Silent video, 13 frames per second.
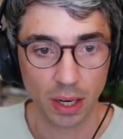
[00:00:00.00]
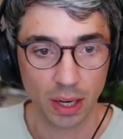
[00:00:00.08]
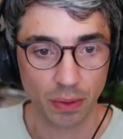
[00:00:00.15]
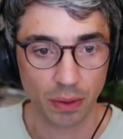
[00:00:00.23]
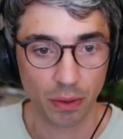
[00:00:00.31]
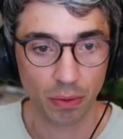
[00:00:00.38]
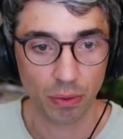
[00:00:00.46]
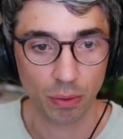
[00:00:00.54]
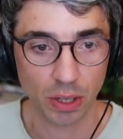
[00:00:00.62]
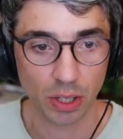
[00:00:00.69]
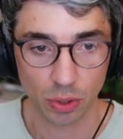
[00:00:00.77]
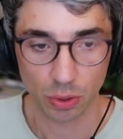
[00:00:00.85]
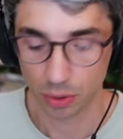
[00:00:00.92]
and the
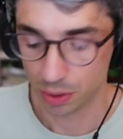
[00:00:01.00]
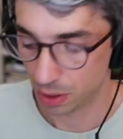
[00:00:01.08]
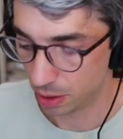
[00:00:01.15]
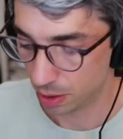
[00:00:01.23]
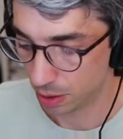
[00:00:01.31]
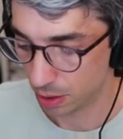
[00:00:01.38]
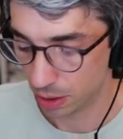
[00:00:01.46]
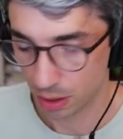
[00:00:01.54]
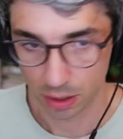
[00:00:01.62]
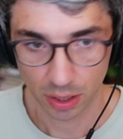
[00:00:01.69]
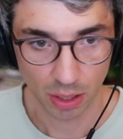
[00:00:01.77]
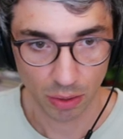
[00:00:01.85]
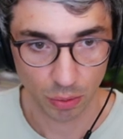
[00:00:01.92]
threshold,
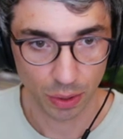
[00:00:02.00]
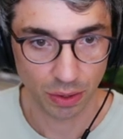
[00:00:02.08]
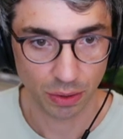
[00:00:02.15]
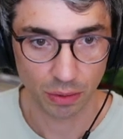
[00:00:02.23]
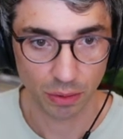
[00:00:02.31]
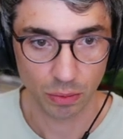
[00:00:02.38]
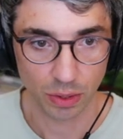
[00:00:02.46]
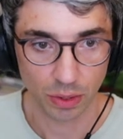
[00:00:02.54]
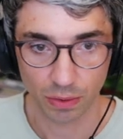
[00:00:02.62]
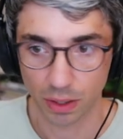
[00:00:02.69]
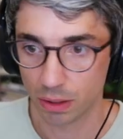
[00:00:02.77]
yeah, one's fine.